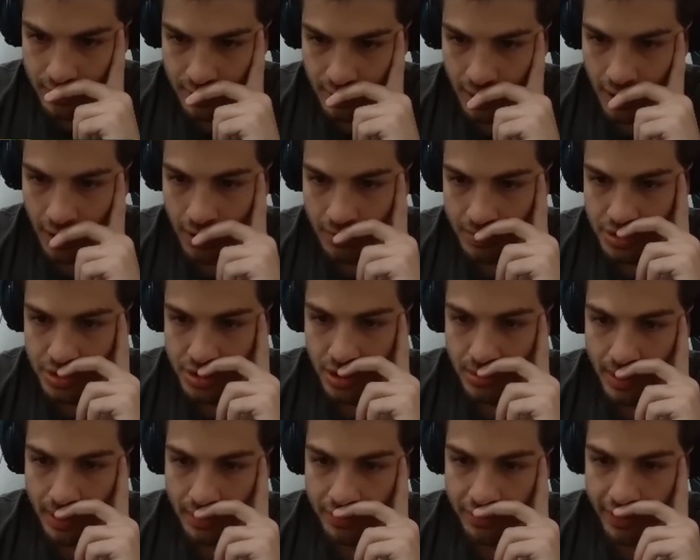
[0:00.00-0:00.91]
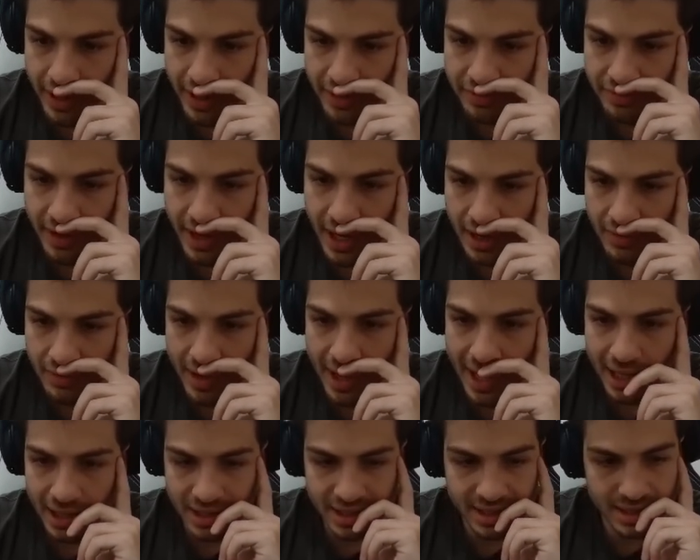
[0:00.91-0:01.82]
Oh, we should have went 5-5,
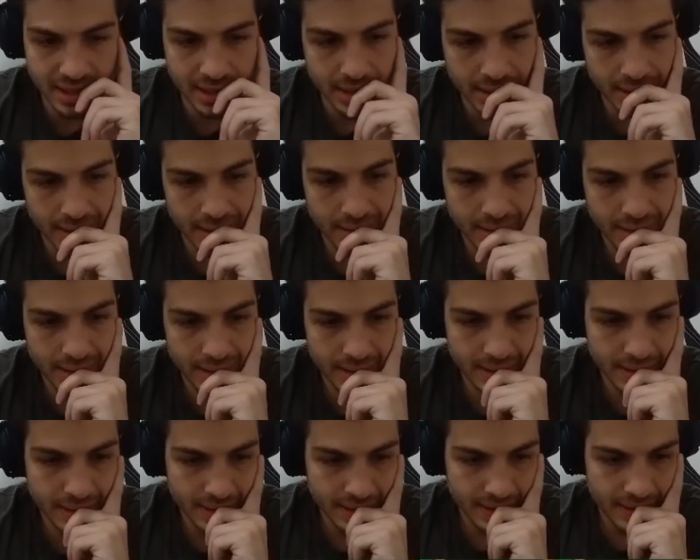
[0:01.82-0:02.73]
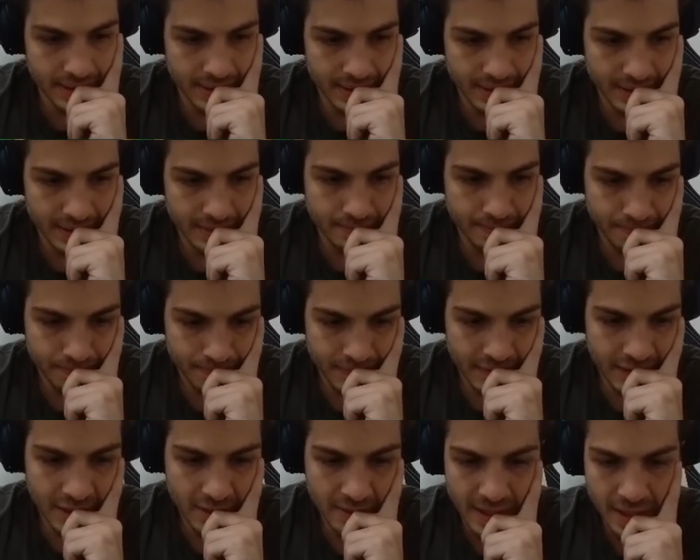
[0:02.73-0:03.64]
Alice.
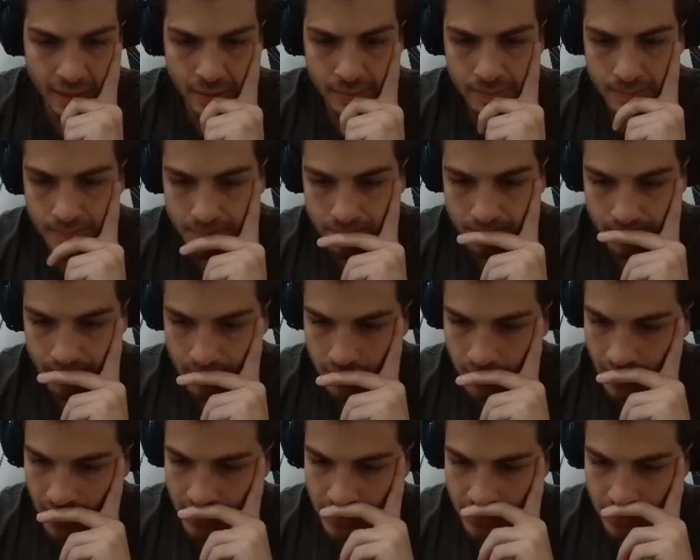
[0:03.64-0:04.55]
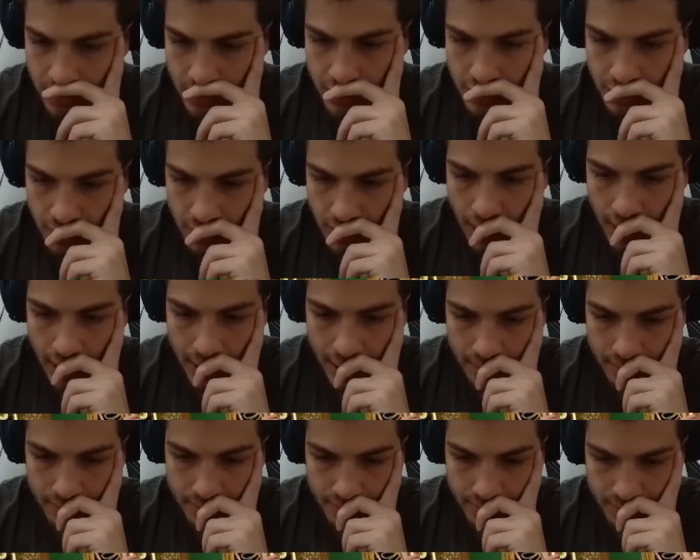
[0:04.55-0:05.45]
Oh, well. We're not doing too
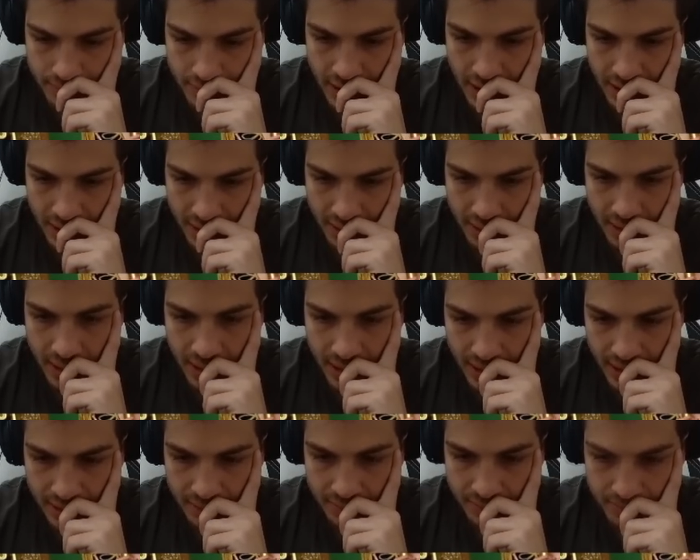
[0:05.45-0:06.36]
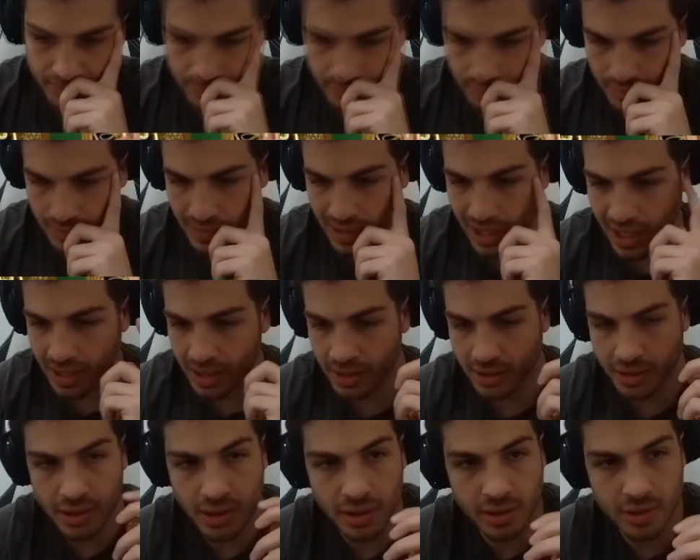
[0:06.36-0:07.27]
hot. I'm not going to lie.
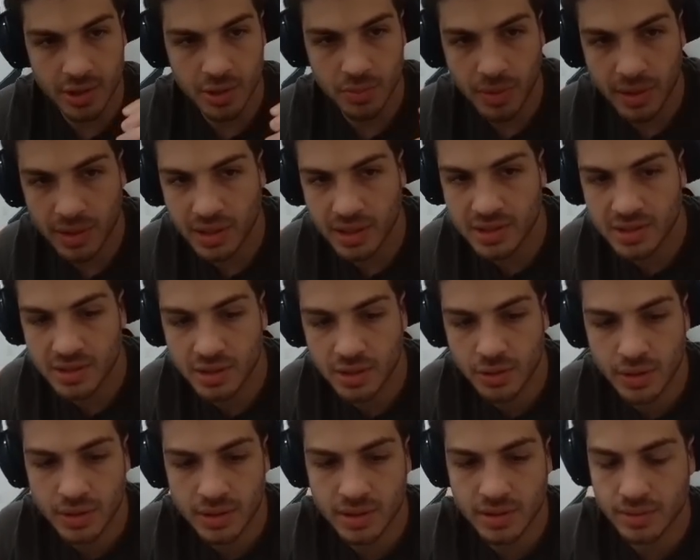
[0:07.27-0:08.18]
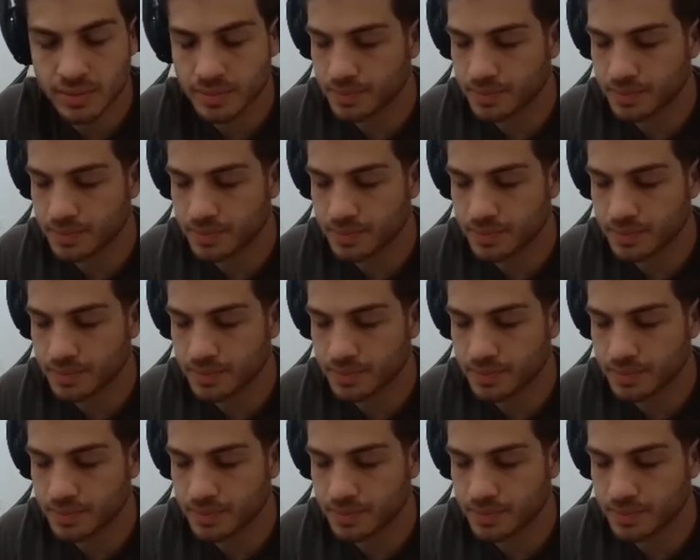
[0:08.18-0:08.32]
$900 spin. Let's do it.